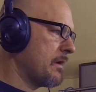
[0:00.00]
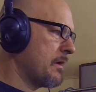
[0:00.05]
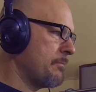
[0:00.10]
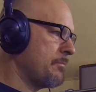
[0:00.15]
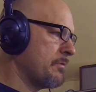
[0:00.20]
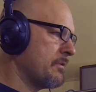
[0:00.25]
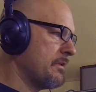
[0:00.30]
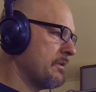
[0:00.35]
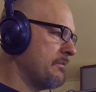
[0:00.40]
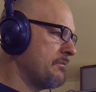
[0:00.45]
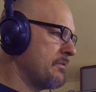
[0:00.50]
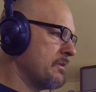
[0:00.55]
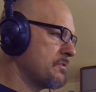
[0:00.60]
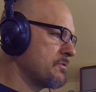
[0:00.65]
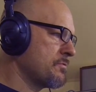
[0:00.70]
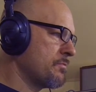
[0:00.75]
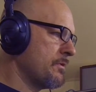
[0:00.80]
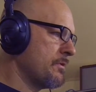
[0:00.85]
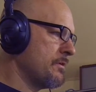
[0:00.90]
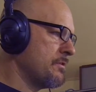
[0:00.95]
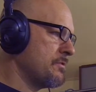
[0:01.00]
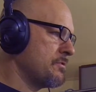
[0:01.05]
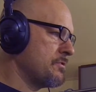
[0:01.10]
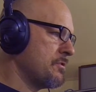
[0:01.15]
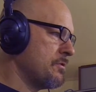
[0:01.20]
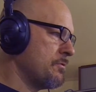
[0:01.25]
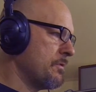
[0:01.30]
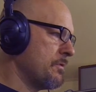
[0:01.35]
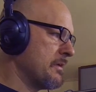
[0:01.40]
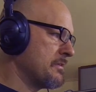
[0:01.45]
believe this one is
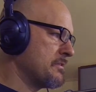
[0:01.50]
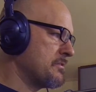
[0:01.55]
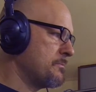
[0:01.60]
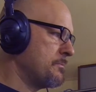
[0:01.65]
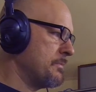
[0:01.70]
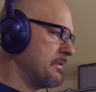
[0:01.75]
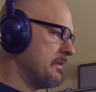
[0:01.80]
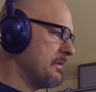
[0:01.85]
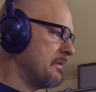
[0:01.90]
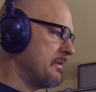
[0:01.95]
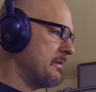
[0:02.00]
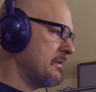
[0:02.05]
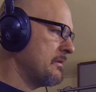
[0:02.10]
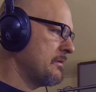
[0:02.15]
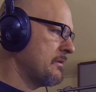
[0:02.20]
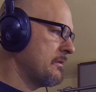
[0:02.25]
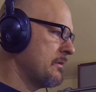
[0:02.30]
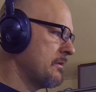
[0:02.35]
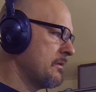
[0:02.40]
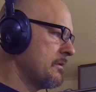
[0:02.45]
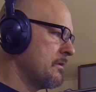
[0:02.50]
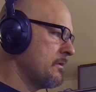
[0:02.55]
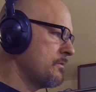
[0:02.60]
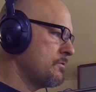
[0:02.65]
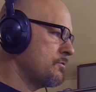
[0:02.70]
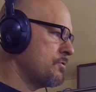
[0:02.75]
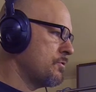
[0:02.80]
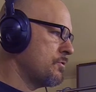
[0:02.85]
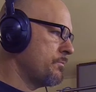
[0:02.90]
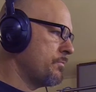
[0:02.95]
USB
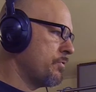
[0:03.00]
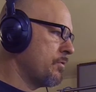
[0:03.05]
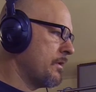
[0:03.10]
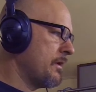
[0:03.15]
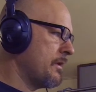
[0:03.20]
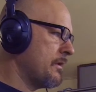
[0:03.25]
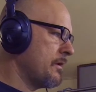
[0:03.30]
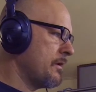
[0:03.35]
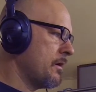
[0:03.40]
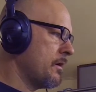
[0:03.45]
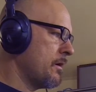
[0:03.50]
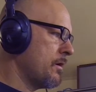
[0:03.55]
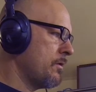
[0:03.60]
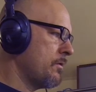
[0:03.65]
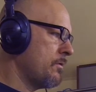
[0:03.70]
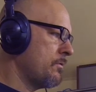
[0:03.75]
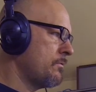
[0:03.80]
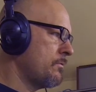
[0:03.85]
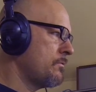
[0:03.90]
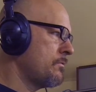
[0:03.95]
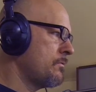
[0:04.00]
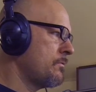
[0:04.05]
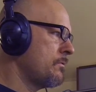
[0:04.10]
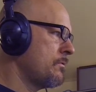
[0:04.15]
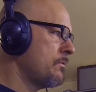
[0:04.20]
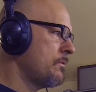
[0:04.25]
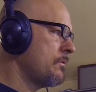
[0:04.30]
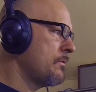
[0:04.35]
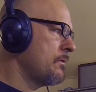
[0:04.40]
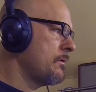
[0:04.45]
2.0,
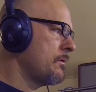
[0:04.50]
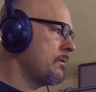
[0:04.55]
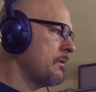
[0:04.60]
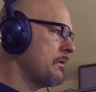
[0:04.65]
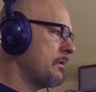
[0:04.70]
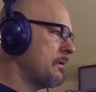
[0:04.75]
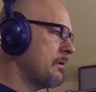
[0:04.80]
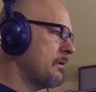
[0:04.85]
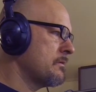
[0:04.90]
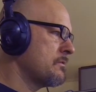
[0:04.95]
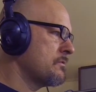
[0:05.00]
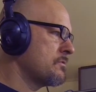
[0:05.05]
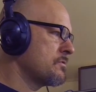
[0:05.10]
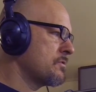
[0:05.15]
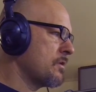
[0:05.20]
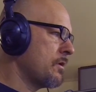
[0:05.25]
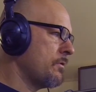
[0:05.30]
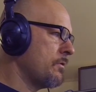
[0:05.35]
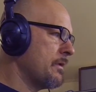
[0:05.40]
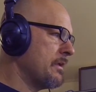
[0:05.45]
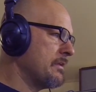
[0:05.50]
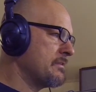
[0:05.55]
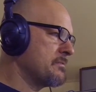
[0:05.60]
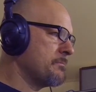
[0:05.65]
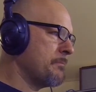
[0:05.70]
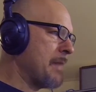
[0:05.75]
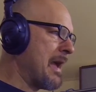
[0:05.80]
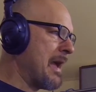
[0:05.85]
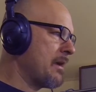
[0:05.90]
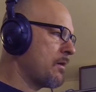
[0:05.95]
so it's
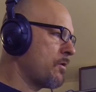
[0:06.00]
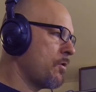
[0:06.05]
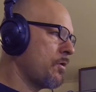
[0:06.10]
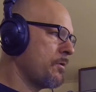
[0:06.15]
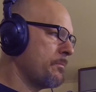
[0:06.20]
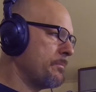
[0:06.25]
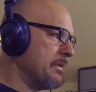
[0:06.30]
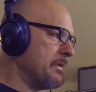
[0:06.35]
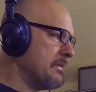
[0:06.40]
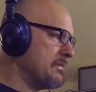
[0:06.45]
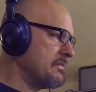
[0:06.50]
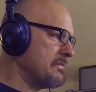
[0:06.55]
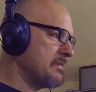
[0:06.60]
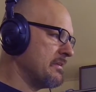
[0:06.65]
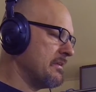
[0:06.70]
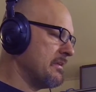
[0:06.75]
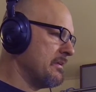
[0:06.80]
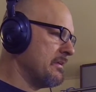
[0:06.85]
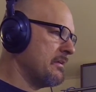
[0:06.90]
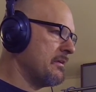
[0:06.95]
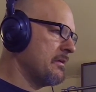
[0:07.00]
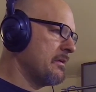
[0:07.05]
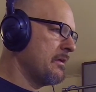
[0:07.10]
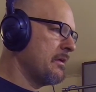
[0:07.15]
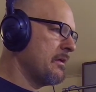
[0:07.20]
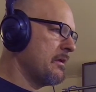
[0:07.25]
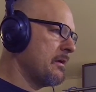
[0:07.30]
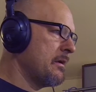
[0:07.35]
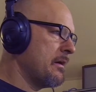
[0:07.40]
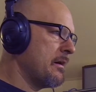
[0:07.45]
Mac or PC.
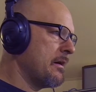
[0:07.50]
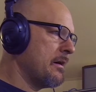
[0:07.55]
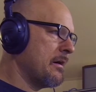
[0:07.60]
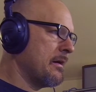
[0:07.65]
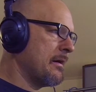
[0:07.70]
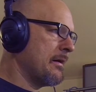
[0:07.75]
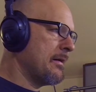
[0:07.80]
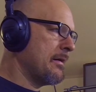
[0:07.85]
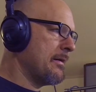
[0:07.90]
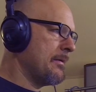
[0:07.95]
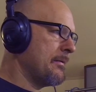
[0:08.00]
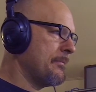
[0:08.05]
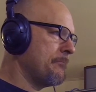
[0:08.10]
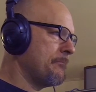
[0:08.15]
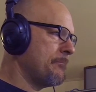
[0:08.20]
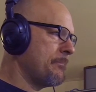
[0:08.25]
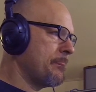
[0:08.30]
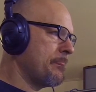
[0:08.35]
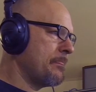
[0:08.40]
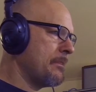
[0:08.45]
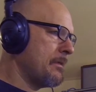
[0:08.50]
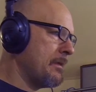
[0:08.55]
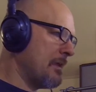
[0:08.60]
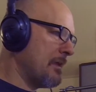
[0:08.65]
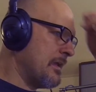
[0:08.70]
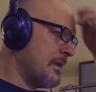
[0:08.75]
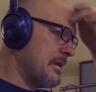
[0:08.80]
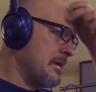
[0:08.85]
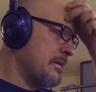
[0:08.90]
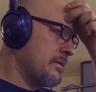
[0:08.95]

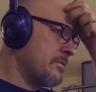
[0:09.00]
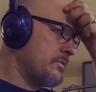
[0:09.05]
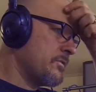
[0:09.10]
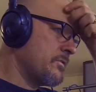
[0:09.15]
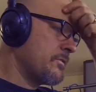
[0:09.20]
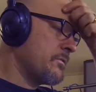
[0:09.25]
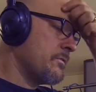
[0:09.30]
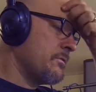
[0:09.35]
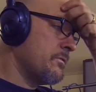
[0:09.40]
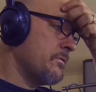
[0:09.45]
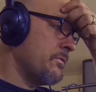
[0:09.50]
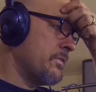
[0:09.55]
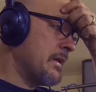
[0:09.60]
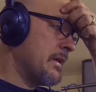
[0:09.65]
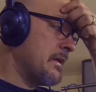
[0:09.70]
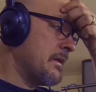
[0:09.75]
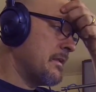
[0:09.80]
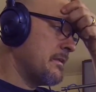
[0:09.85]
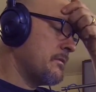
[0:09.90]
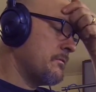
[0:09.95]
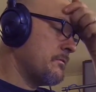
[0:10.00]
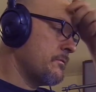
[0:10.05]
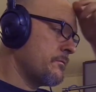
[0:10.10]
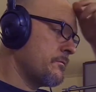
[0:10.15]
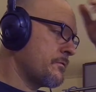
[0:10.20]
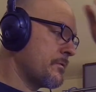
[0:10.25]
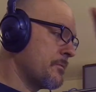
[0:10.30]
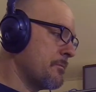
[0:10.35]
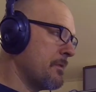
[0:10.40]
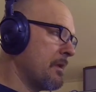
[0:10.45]
And then
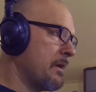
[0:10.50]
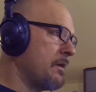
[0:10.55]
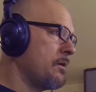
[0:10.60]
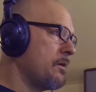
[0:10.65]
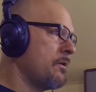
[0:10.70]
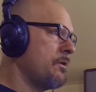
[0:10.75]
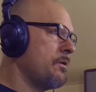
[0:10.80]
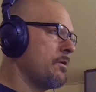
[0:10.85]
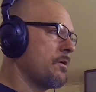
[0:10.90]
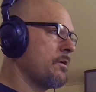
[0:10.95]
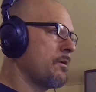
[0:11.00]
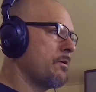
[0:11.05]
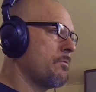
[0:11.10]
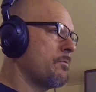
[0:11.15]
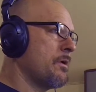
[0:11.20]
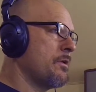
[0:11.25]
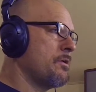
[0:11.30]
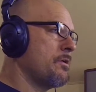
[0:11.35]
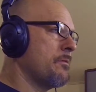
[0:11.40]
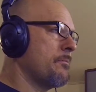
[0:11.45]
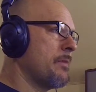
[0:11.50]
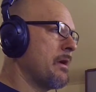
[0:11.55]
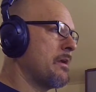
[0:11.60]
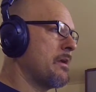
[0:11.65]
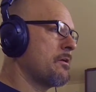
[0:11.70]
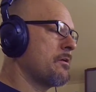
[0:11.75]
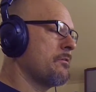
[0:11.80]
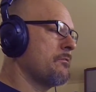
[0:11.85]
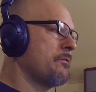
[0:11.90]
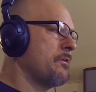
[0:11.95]
from there, you're going to run your
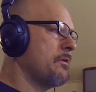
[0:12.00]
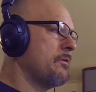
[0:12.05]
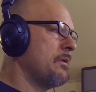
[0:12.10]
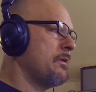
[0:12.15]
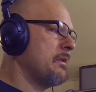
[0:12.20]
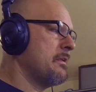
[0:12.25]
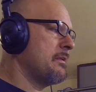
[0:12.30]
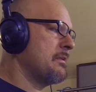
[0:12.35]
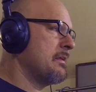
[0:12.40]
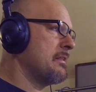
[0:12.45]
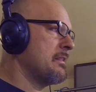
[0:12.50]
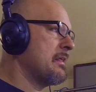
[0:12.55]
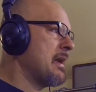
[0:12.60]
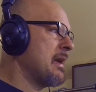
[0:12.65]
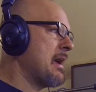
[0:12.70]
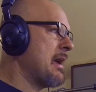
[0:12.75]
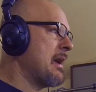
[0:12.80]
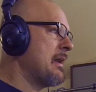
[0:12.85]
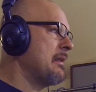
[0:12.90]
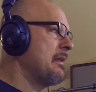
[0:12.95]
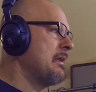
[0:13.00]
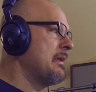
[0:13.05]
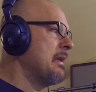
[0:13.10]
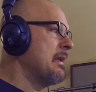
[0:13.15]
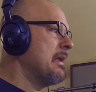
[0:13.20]
microphone into that.